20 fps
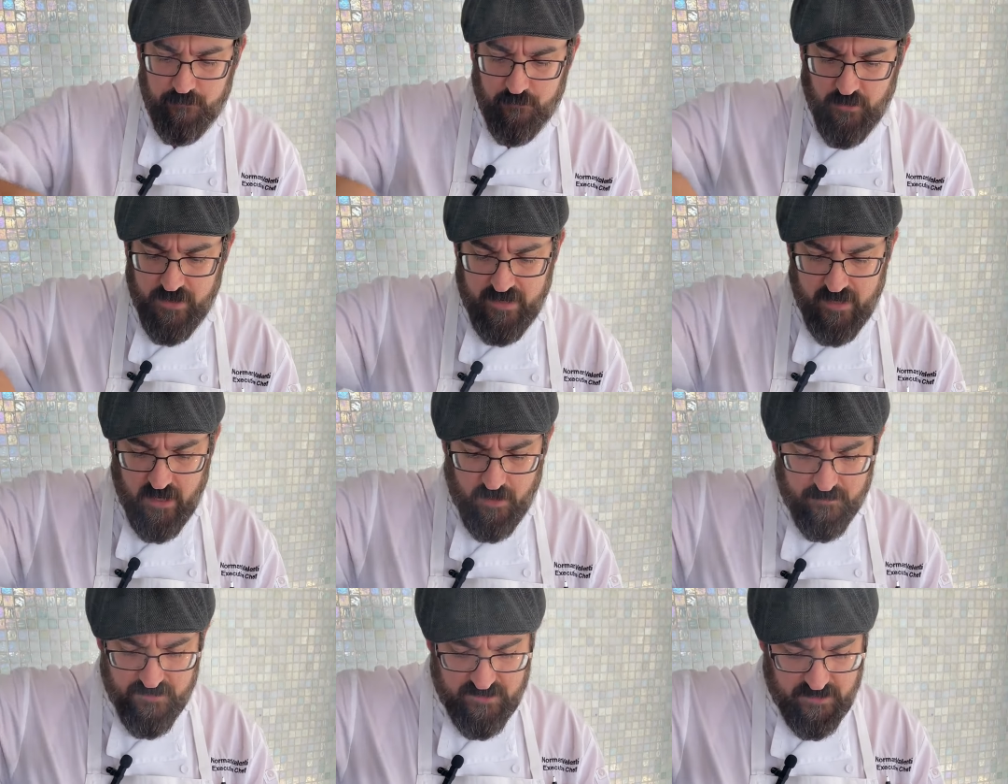
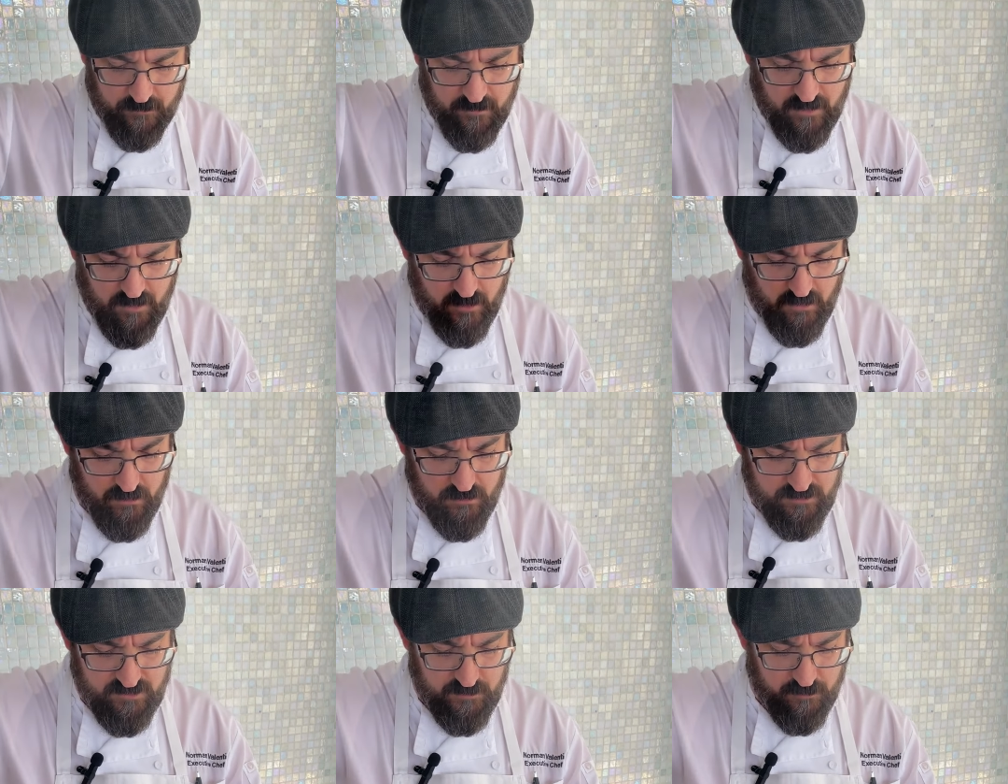bring up some of
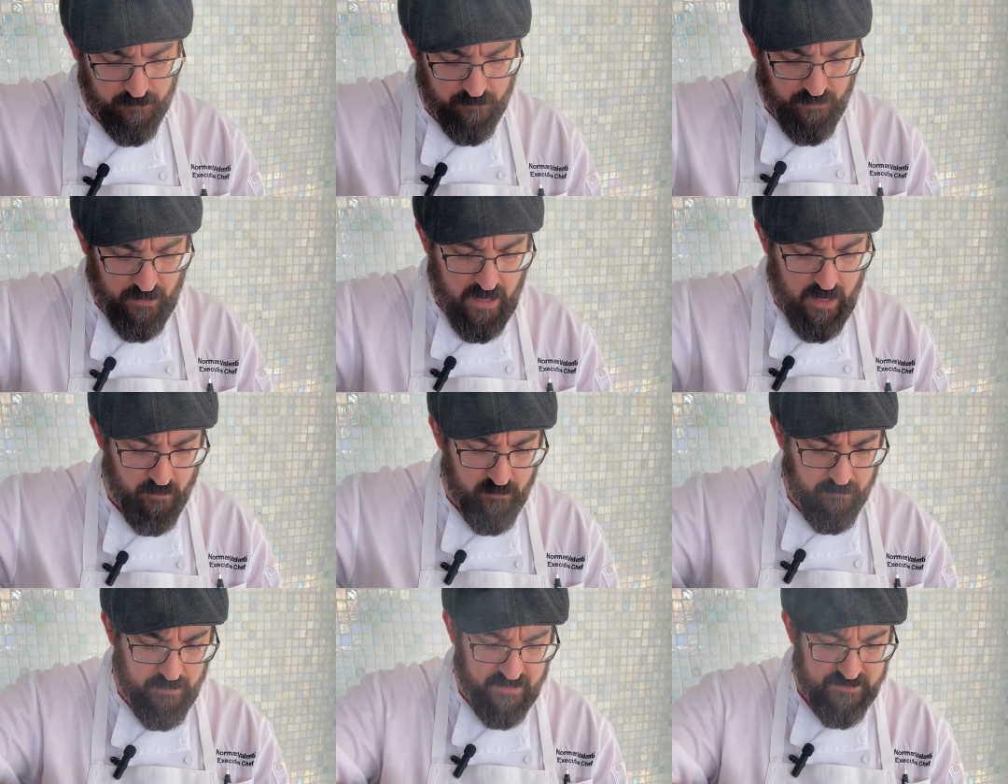those
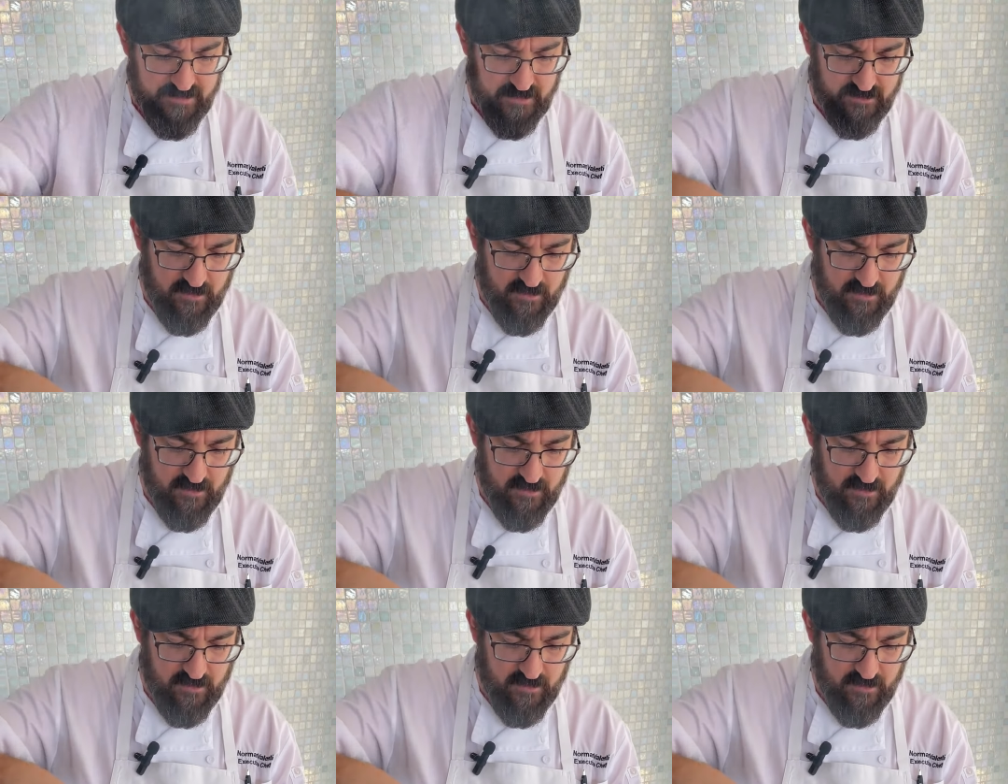brown bits